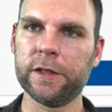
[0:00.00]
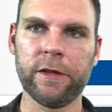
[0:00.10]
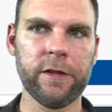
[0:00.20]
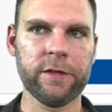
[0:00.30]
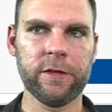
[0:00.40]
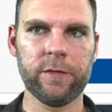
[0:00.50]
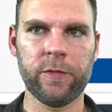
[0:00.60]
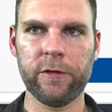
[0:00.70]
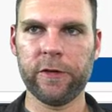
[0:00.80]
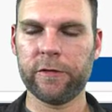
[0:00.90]
This is
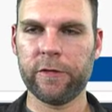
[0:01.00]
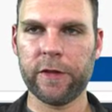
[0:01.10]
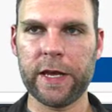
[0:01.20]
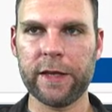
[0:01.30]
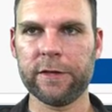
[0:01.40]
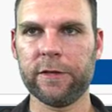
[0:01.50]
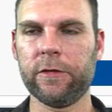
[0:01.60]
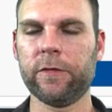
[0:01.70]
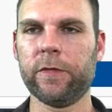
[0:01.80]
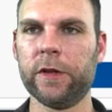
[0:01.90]
perfect for that.
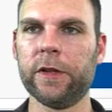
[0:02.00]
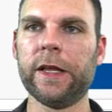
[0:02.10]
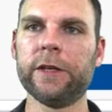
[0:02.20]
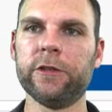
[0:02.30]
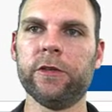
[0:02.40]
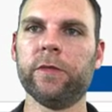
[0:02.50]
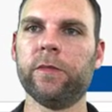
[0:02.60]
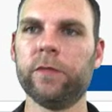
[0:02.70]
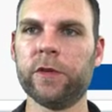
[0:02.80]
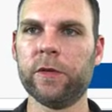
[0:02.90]
So allows you
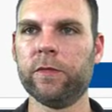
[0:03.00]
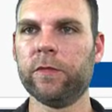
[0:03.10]
to